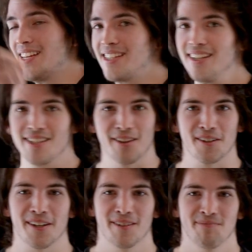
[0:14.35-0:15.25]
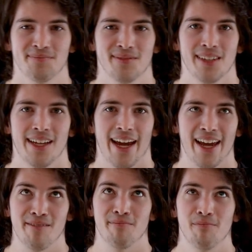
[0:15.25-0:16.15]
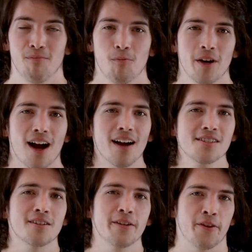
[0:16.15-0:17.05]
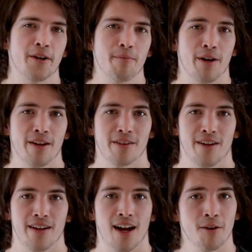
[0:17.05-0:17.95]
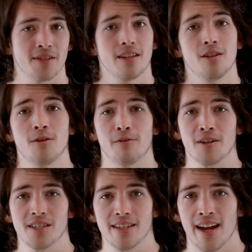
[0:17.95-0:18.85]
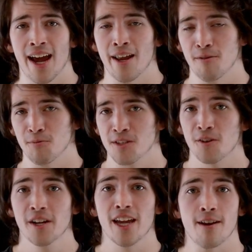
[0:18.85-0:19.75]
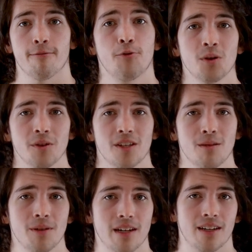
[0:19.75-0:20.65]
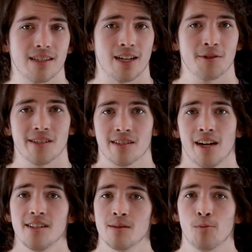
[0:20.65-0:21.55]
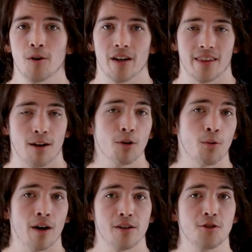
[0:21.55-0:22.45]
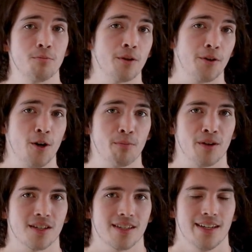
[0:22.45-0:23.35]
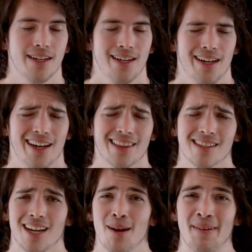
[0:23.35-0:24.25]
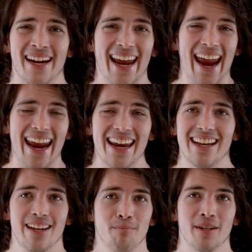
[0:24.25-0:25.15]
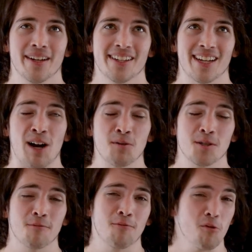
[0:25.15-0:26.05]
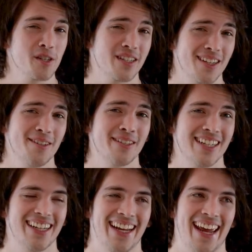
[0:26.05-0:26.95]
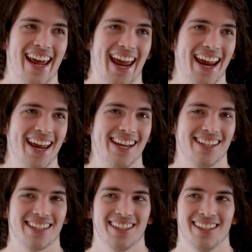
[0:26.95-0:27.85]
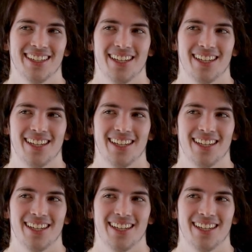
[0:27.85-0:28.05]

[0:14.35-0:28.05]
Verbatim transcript: easy to learn. And when I started learning Python, I was in university and was learning it informally because I was assigned some work that required Jupyter Notebooks. At the time, I hated it because I was forced to use it, and